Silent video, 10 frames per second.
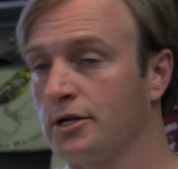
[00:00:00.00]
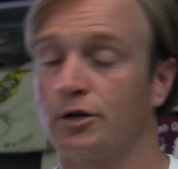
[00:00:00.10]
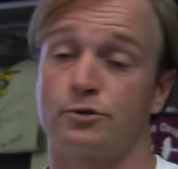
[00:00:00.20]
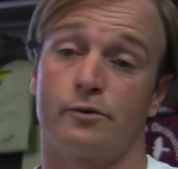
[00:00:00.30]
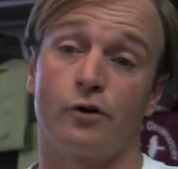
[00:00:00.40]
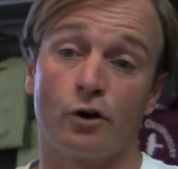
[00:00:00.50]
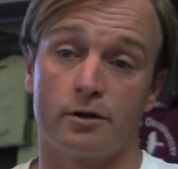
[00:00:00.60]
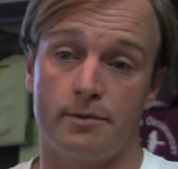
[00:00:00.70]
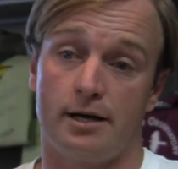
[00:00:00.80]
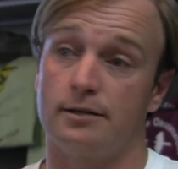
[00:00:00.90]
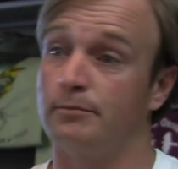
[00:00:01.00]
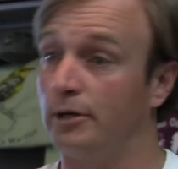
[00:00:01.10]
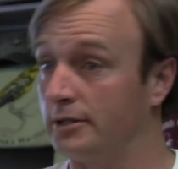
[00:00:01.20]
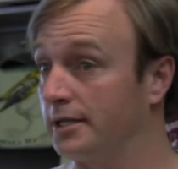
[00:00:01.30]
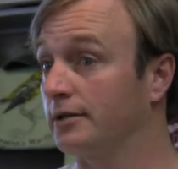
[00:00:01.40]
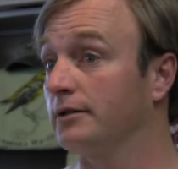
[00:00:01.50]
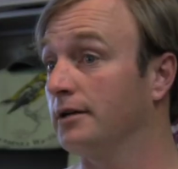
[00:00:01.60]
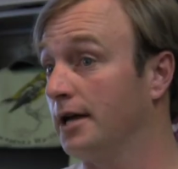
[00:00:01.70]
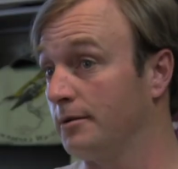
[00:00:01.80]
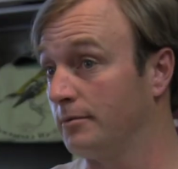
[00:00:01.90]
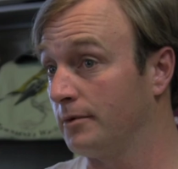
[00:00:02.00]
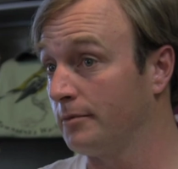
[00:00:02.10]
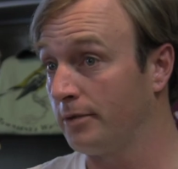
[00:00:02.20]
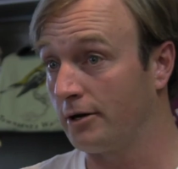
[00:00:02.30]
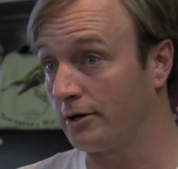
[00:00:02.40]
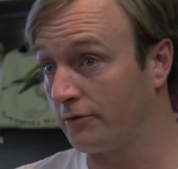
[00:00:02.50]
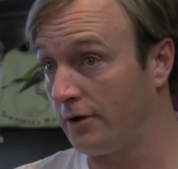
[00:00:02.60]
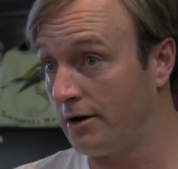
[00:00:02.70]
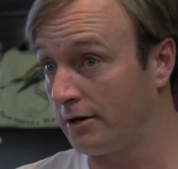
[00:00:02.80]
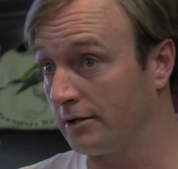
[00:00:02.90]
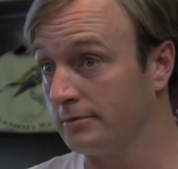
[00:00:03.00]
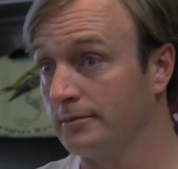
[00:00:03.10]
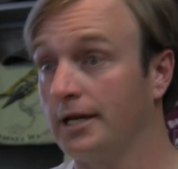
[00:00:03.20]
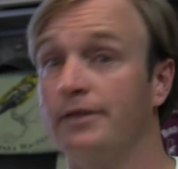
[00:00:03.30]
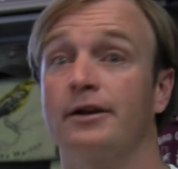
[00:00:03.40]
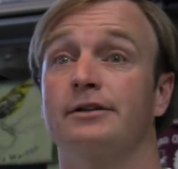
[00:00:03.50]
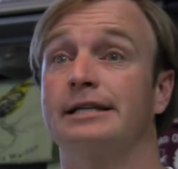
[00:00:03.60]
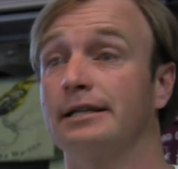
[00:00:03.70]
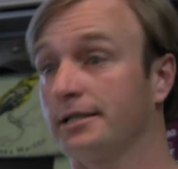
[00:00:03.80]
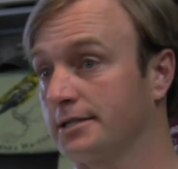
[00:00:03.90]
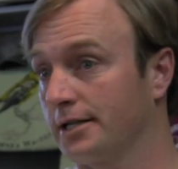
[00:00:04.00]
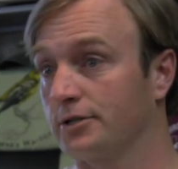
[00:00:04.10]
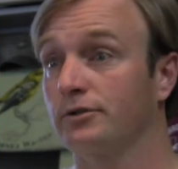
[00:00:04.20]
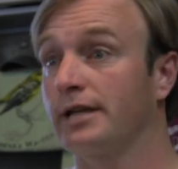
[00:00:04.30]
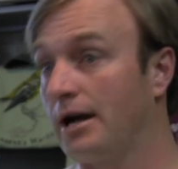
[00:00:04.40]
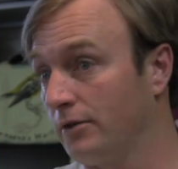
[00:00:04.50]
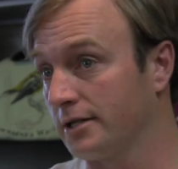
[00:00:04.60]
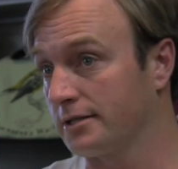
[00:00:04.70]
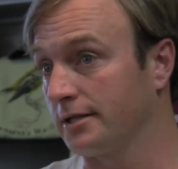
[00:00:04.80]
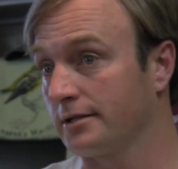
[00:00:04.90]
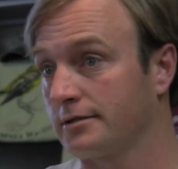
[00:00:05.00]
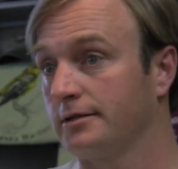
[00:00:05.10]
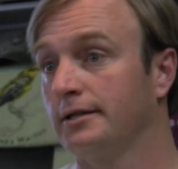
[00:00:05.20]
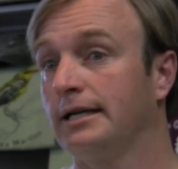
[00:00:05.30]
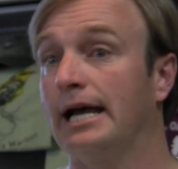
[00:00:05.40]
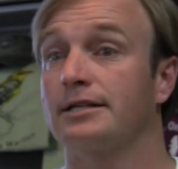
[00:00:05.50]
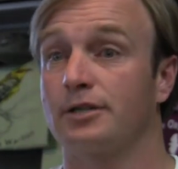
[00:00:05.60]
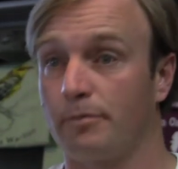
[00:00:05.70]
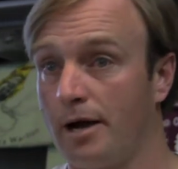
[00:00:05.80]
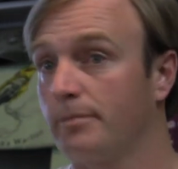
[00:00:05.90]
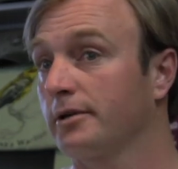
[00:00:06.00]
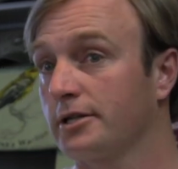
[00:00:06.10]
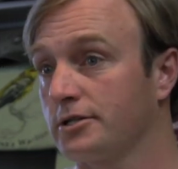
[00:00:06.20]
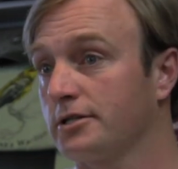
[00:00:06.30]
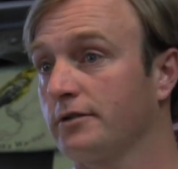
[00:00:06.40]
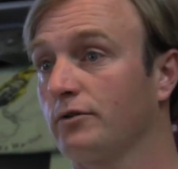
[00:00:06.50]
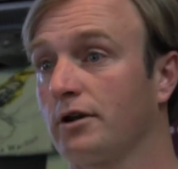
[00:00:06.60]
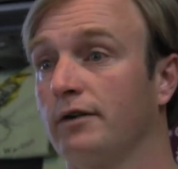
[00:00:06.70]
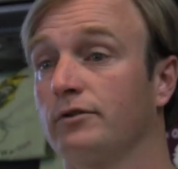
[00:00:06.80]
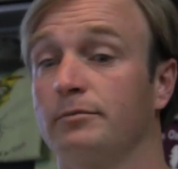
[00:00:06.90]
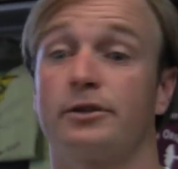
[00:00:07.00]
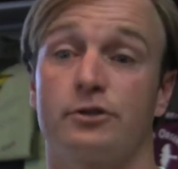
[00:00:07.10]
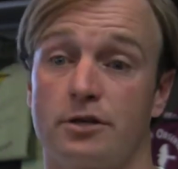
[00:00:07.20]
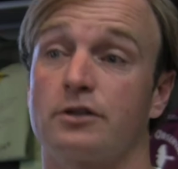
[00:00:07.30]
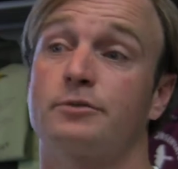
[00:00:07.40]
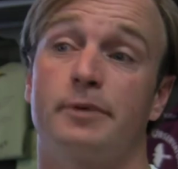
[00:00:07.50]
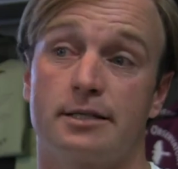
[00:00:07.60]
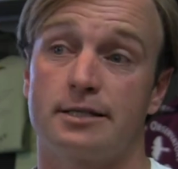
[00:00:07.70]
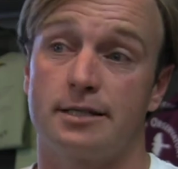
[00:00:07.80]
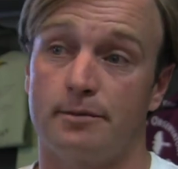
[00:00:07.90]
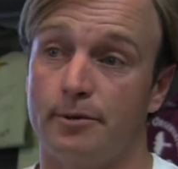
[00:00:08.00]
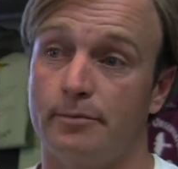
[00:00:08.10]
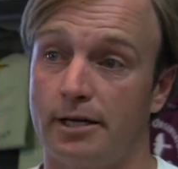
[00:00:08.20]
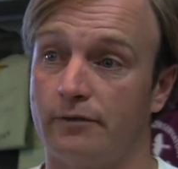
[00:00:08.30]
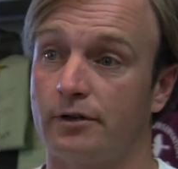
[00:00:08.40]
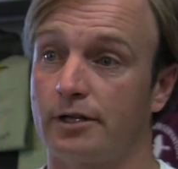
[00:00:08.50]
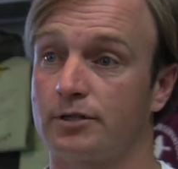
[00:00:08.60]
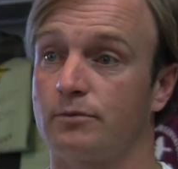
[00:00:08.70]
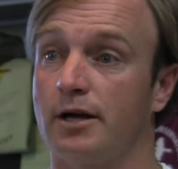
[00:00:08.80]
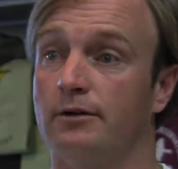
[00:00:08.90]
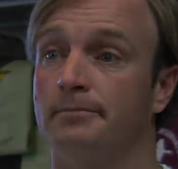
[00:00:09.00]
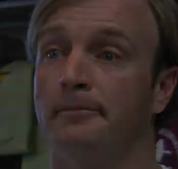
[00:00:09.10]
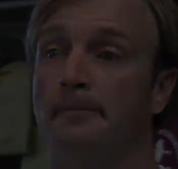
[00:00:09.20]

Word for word: because we've heard about bald eagle and peregrine falcon and their delistings or downlistings as their populations have recovered, but there's other species that have been benefiting as well.